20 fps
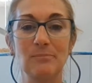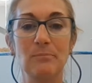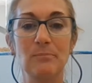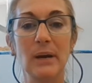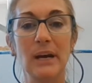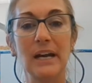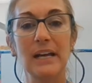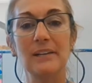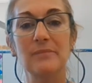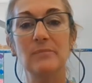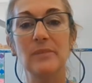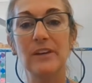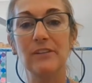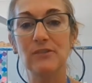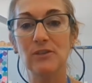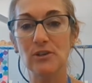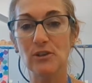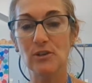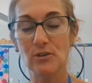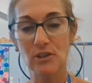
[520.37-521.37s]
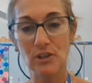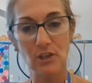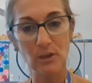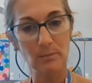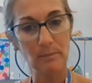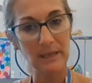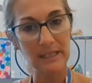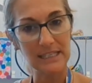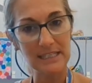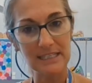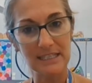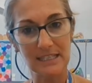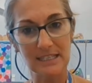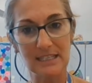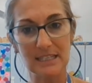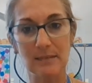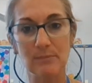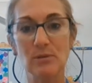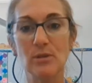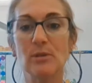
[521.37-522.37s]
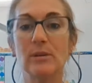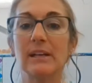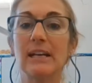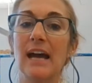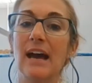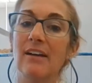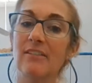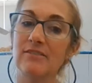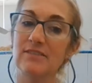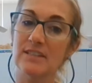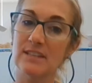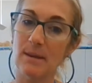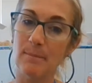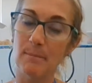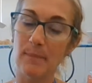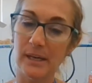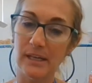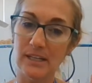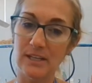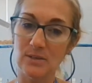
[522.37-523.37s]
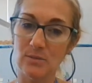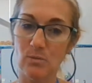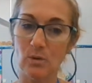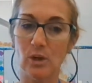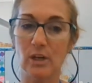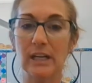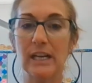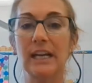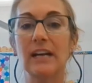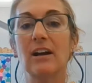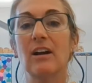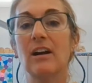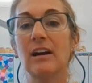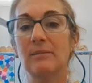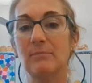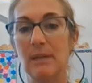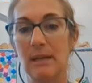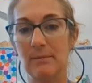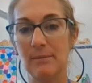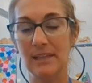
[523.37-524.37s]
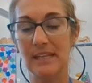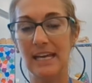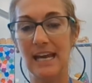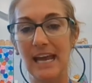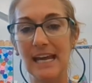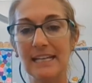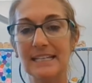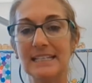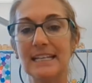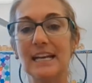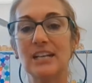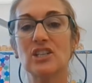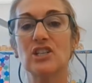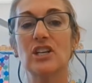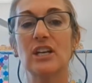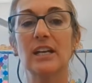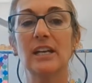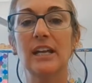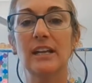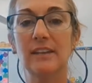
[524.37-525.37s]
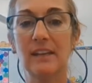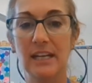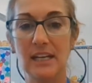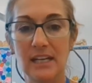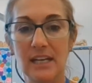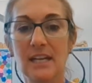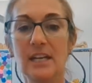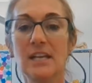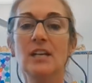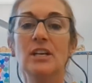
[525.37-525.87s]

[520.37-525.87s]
But if you're using your buddy system, you can have some buddies working on maybe the A section, and then